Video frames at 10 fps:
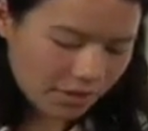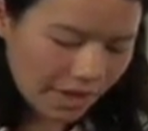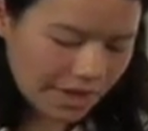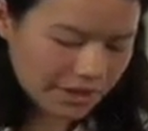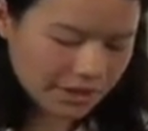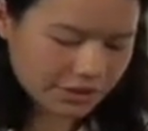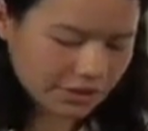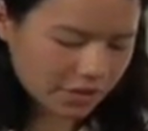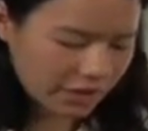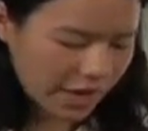and to
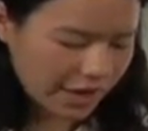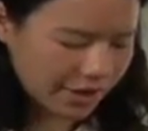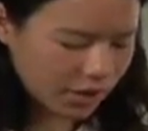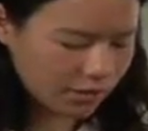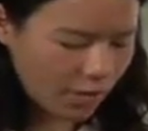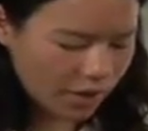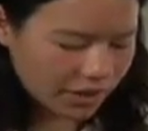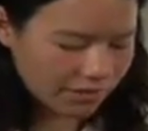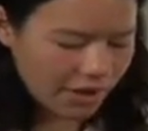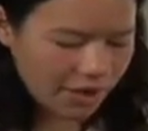conserve an acre of
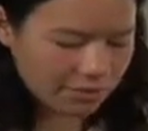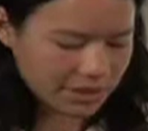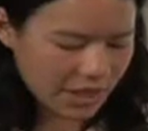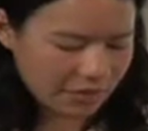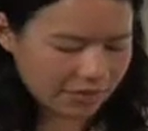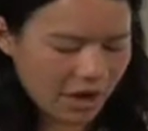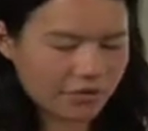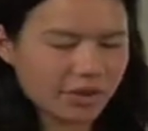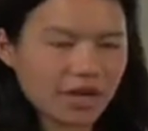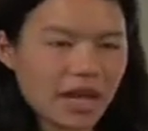wildlife habitat for
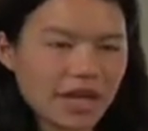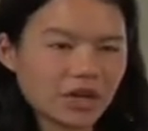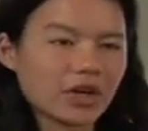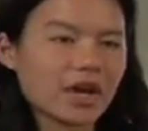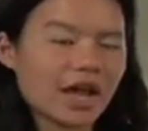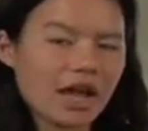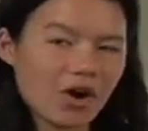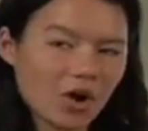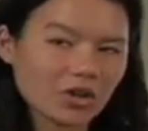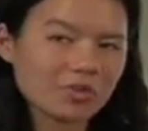every acre it
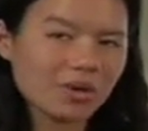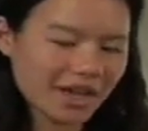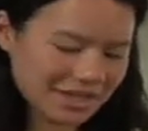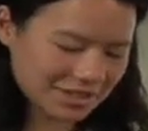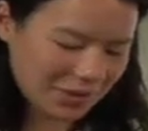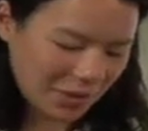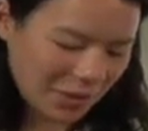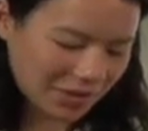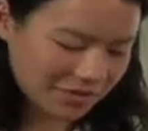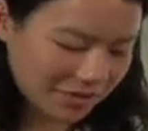occupies
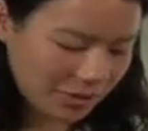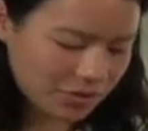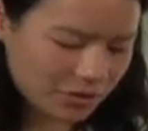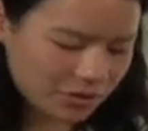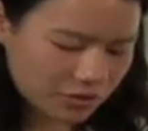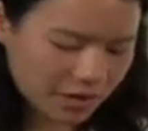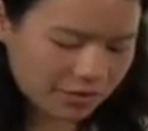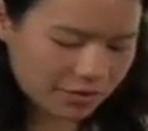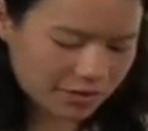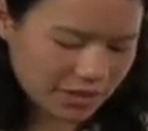or develops through
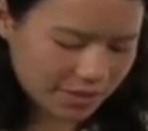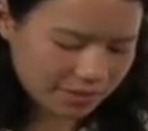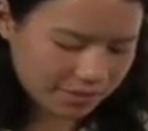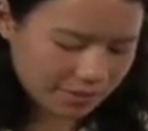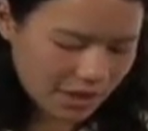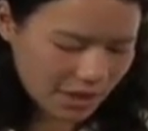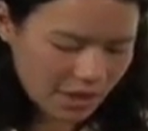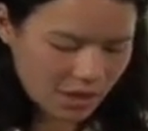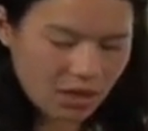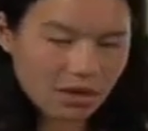2015.
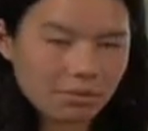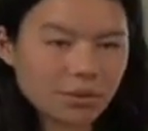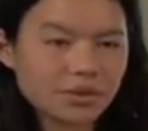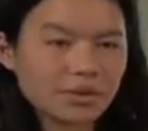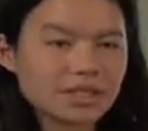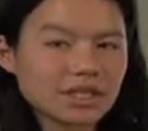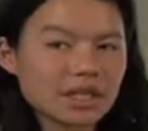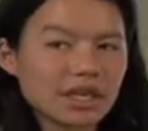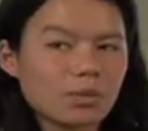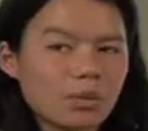Most
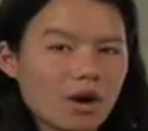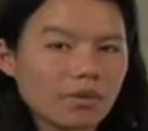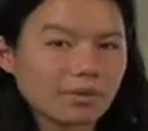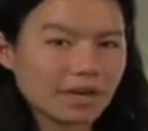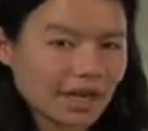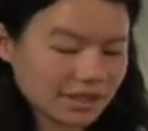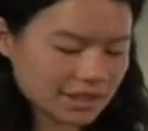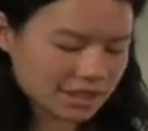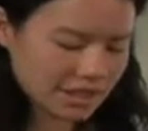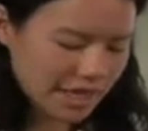recently, Walmart began a
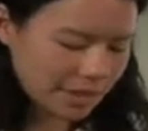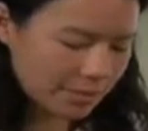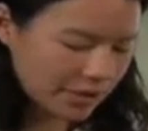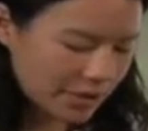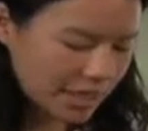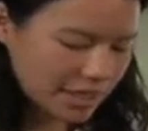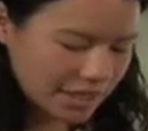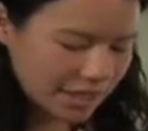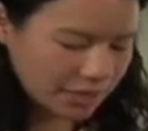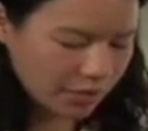sustainability index